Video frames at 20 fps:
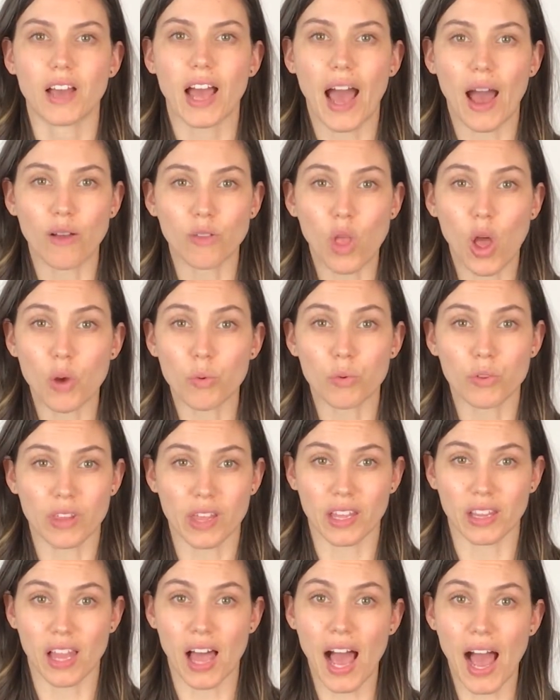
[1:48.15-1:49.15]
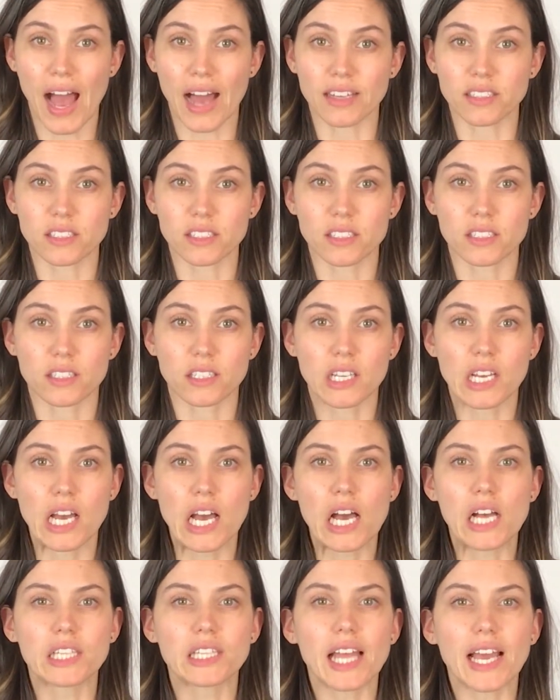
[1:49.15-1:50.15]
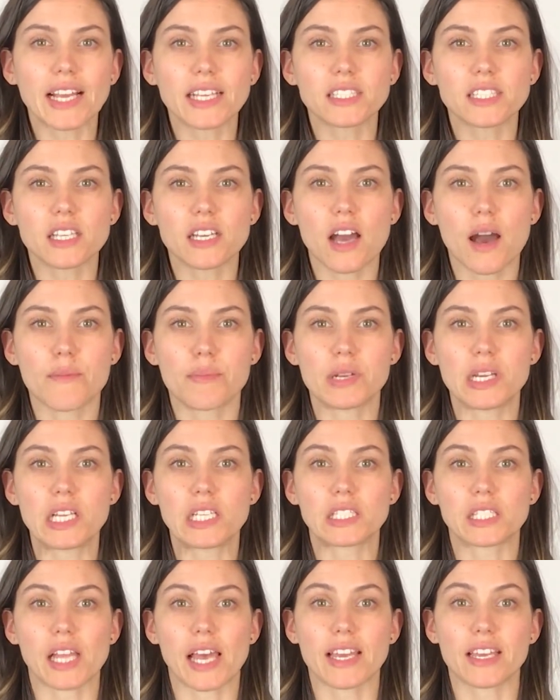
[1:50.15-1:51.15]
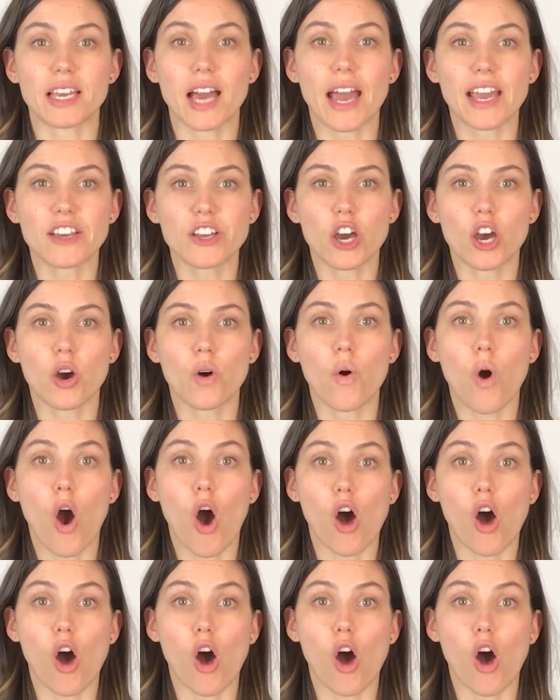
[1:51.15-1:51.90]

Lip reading: How long will they last? Legacy companies like Geico,